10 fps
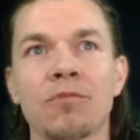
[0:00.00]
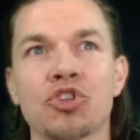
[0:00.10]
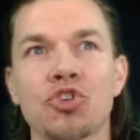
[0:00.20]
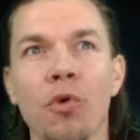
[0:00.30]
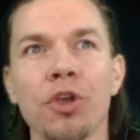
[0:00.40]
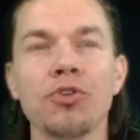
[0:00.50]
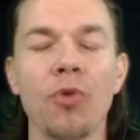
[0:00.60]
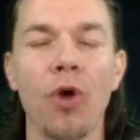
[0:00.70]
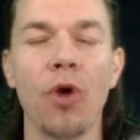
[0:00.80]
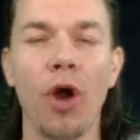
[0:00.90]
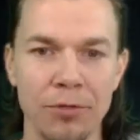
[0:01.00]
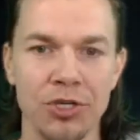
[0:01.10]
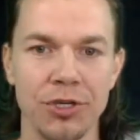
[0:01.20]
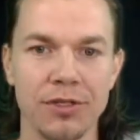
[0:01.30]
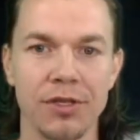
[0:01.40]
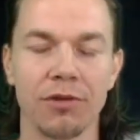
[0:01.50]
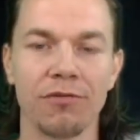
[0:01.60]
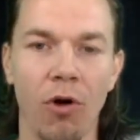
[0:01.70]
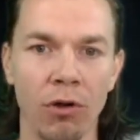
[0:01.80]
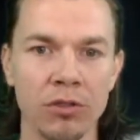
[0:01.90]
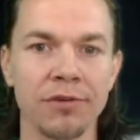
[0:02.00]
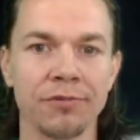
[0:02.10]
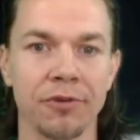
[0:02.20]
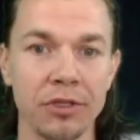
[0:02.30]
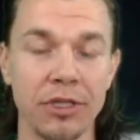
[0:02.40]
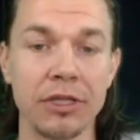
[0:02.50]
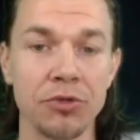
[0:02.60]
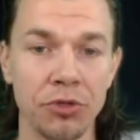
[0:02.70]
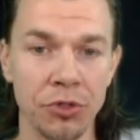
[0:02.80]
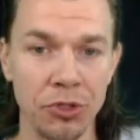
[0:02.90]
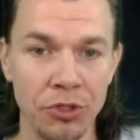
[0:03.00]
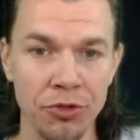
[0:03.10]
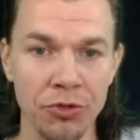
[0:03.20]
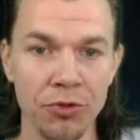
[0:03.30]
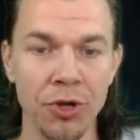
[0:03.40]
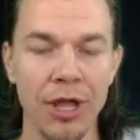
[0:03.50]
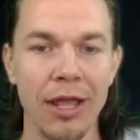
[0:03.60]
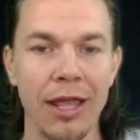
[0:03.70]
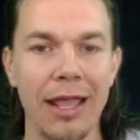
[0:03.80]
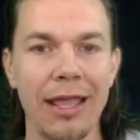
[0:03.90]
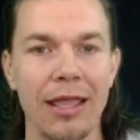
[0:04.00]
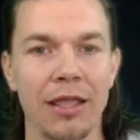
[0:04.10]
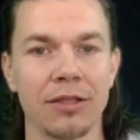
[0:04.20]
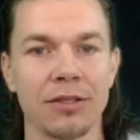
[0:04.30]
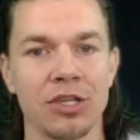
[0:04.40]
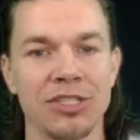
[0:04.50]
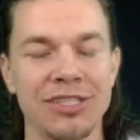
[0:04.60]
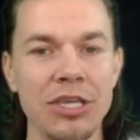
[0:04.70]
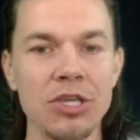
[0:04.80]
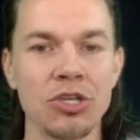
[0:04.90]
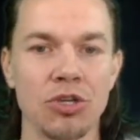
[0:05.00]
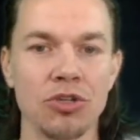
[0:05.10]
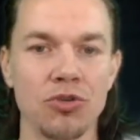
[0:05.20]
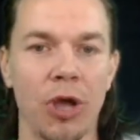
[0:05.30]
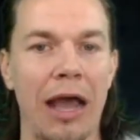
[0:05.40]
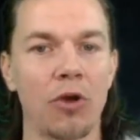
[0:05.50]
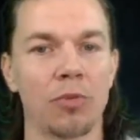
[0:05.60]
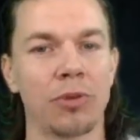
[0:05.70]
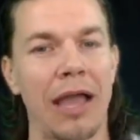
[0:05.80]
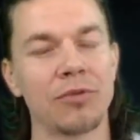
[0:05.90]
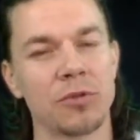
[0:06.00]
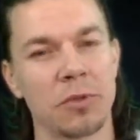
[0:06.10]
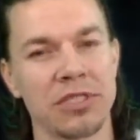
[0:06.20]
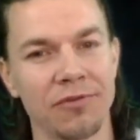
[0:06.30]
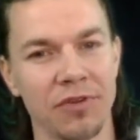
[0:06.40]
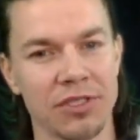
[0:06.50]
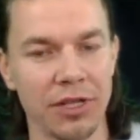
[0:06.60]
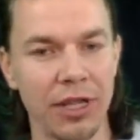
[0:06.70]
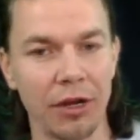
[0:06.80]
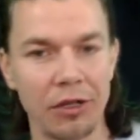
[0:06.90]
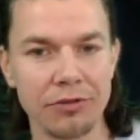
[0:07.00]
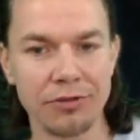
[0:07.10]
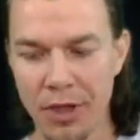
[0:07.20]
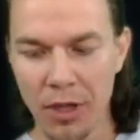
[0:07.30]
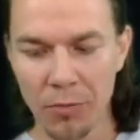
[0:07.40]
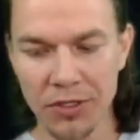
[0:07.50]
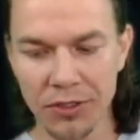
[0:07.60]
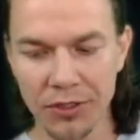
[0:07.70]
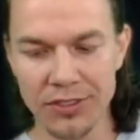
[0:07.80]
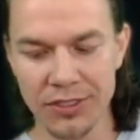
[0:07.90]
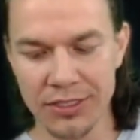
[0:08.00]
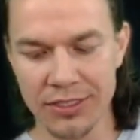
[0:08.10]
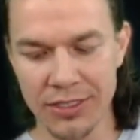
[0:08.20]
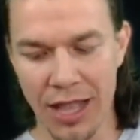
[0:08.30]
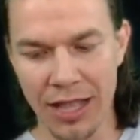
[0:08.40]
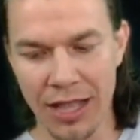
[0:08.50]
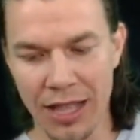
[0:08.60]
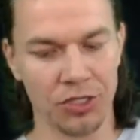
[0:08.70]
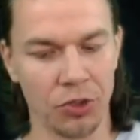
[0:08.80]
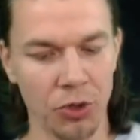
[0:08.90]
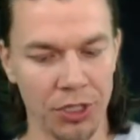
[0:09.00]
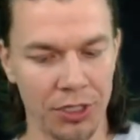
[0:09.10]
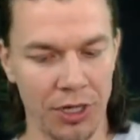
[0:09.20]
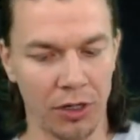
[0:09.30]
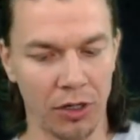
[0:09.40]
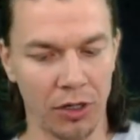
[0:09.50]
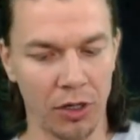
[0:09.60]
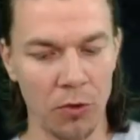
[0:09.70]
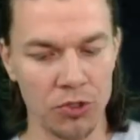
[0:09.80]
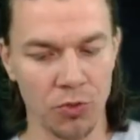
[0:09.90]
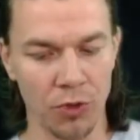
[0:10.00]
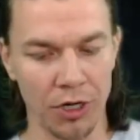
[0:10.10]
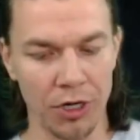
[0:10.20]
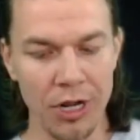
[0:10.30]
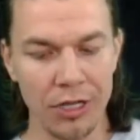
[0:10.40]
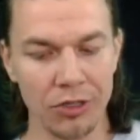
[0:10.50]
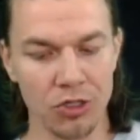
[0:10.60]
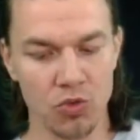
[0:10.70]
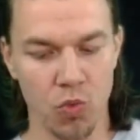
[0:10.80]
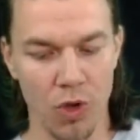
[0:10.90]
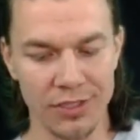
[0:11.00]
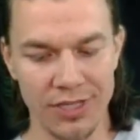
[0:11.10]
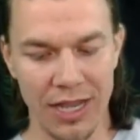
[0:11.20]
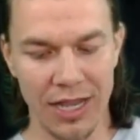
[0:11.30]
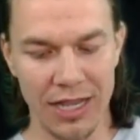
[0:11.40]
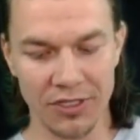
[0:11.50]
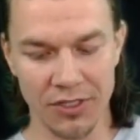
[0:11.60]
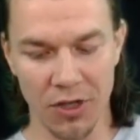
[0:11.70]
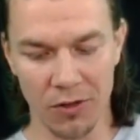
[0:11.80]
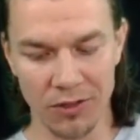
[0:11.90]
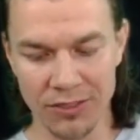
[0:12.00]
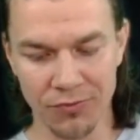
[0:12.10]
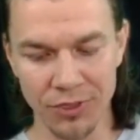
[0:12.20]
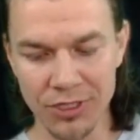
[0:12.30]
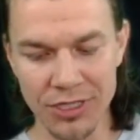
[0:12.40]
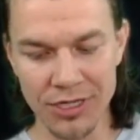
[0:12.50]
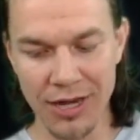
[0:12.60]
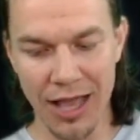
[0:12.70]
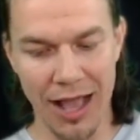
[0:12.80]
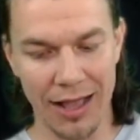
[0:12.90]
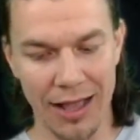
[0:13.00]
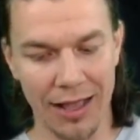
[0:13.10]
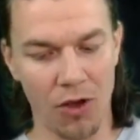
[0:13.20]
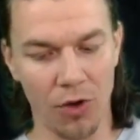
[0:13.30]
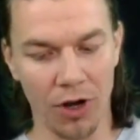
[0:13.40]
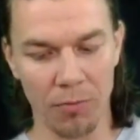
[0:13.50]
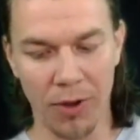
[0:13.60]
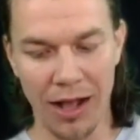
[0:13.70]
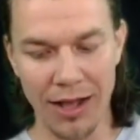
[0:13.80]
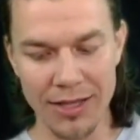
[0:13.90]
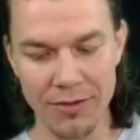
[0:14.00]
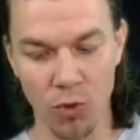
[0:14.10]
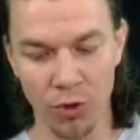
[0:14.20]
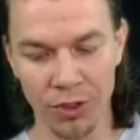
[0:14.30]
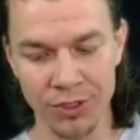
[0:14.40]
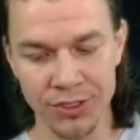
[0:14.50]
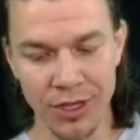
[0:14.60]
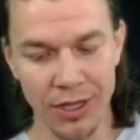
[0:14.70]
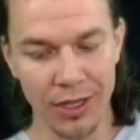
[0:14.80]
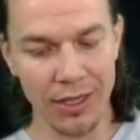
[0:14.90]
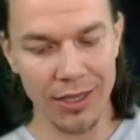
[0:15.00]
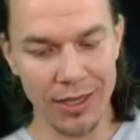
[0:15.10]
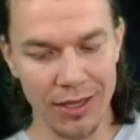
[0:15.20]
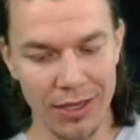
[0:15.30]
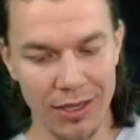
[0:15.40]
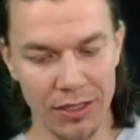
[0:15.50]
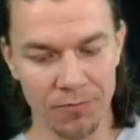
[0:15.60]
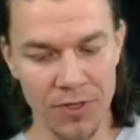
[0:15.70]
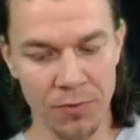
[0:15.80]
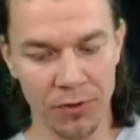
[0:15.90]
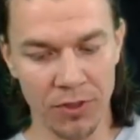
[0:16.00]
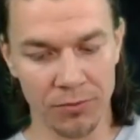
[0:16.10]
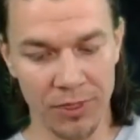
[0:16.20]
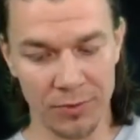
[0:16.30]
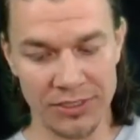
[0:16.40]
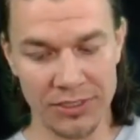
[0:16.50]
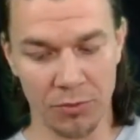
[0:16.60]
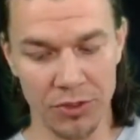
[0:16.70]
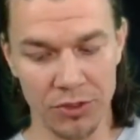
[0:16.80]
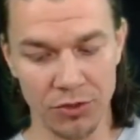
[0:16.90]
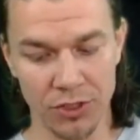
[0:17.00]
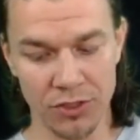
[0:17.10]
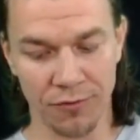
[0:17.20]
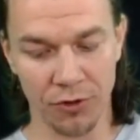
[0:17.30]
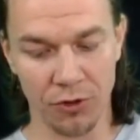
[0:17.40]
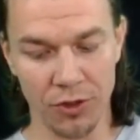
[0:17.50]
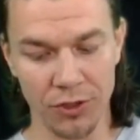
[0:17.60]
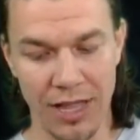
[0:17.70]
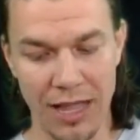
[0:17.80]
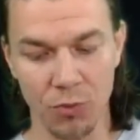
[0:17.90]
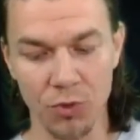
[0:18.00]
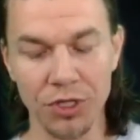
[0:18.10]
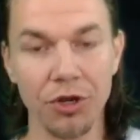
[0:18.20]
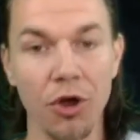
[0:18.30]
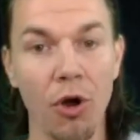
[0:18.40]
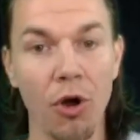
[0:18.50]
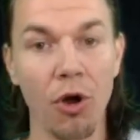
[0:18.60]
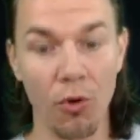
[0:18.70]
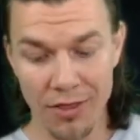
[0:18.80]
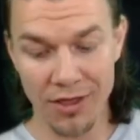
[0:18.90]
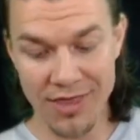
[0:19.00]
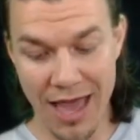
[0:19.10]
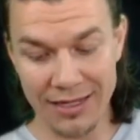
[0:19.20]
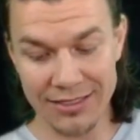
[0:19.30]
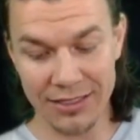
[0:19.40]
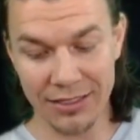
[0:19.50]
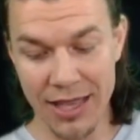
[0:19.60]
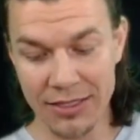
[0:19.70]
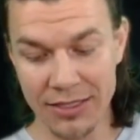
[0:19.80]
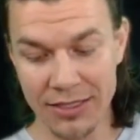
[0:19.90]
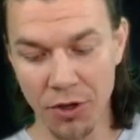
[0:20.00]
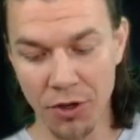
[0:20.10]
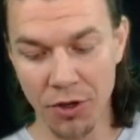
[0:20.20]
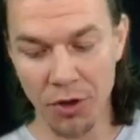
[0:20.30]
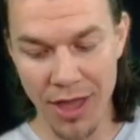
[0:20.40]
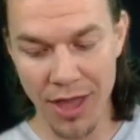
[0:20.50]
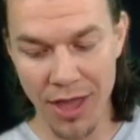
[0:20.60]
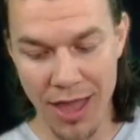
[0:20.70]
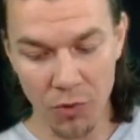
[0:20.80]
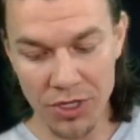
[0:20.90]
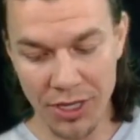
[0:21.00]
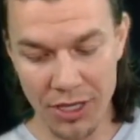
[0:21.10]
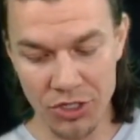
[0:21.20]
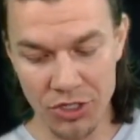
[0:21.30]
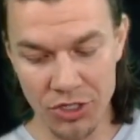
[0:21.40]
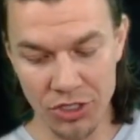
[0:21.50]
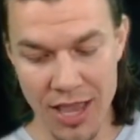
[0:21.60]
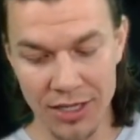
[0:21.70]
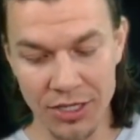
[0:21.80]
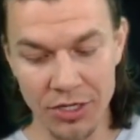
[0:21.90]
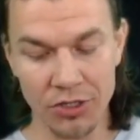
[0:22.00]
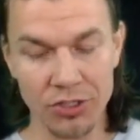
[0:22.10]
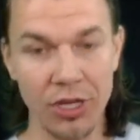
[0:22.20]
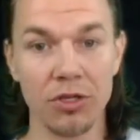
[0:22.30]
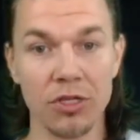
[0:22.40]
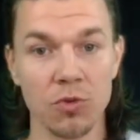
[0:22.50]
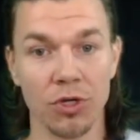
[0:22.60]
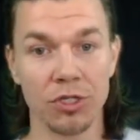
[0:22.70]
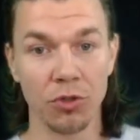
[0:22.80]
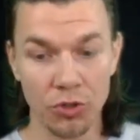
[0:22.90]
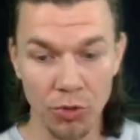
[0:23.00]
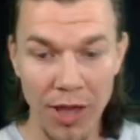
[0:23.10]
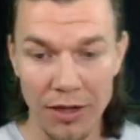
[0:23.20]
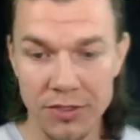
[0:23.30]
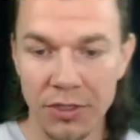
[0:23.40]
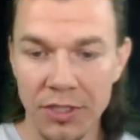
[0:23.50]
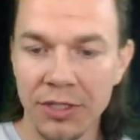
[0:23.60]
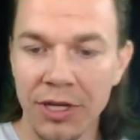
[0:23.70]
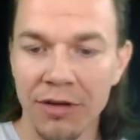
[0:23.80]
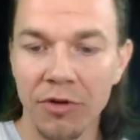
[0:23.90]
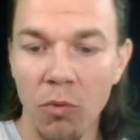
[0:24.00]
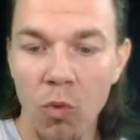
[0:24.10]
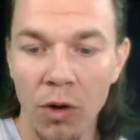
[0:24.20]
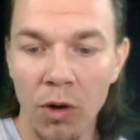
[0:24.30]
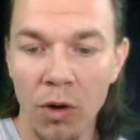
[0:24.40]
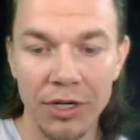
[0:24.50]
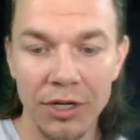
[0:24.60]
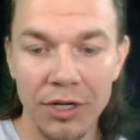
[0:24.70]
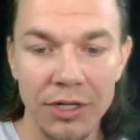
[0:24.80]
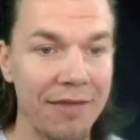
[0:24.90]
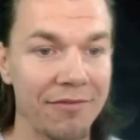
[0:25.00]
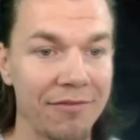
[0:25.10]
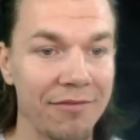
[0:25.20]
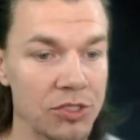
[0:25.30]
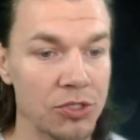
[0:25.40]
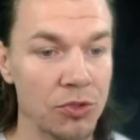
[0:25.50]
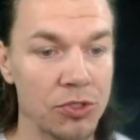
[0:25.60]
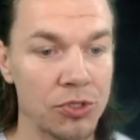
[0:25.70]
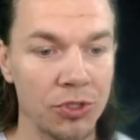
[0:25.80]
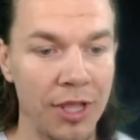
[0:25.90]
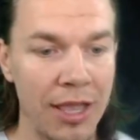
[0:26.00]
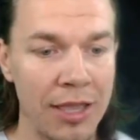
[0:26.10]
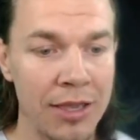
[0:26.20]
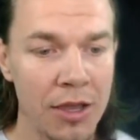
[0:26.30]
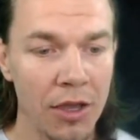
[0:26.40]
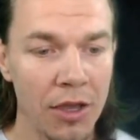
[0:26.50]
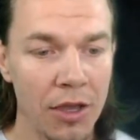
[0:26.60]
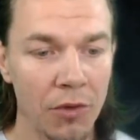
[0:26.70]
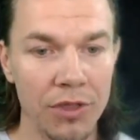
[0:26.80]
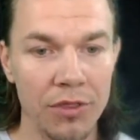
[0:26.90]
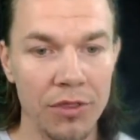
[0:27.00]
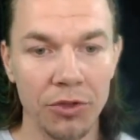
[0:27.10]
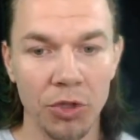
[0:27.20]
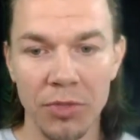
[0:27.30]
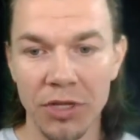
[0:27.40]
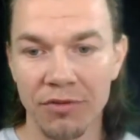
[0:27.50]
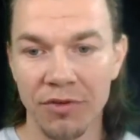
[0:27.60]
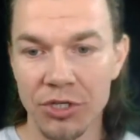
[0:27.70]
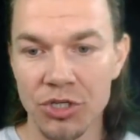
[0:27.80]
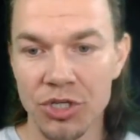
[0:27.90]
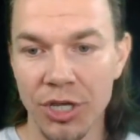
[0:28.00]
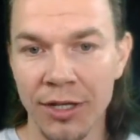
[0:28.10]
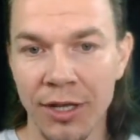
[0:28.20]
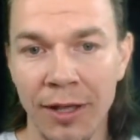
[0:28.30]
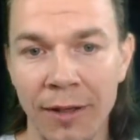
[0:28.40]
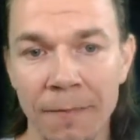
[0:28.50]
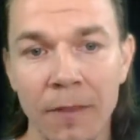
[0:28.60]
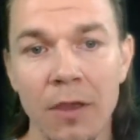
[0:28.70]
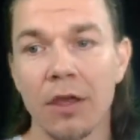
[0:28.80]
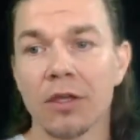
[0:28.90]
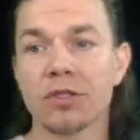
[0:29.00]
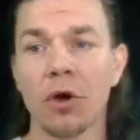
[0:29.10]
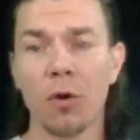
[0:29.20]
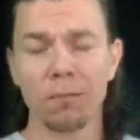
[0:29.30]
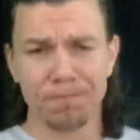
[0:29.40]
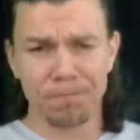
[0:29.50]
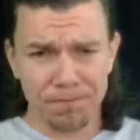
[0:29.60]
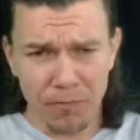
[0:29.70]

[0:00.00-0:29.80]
showing you options of all different things you could do and teaching you how to apply them to specific scenarios, because it's not just a cookie cutter approach where there's one size fits all. That's really not how our body works. And people that like myself been doing this for a long time, we know that that is the case. We know that we can't just say here's how this works and go do about it. So let's cover what we're going to dive into today with a little bit of an agenda. So